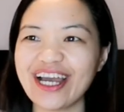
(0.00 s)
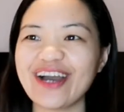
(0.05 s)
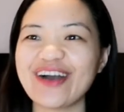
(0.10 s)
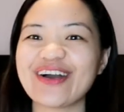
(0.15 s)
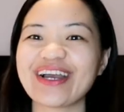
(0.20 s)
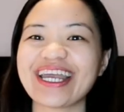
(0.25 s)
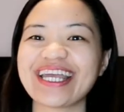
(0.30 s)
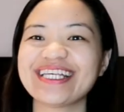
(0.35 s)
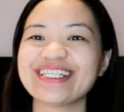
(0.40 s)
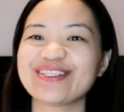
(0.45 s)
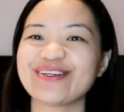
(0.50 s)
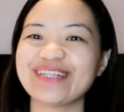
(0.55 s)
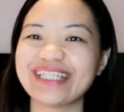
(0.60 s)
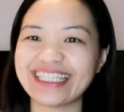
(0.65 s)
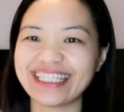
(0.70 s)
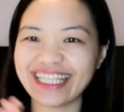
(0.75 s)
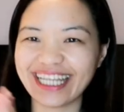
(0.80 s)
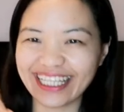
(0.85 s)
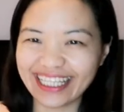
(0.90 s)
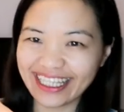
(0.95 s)
Okay, so
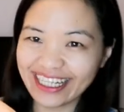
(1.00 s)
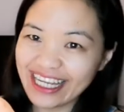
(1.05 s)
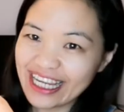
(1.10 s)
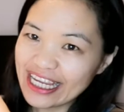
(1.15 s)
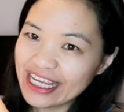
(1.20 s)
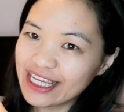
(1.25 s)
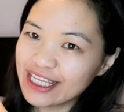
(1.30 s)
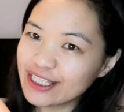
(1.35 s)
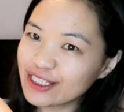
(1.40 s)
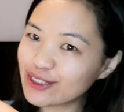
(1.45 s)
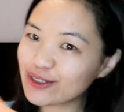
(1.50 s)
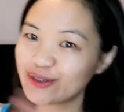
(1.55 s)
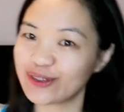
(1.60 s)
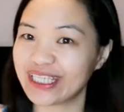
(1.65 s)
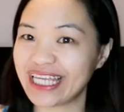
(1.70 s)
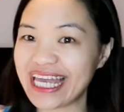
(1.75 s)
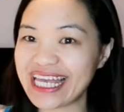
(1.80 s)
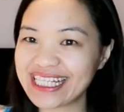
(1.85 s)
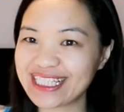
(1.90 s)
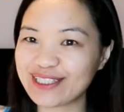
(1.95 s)
ulitin natin. So
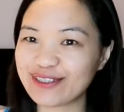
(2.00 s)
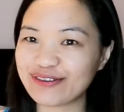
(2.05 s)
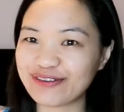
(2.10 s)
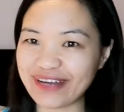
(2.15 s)
yes,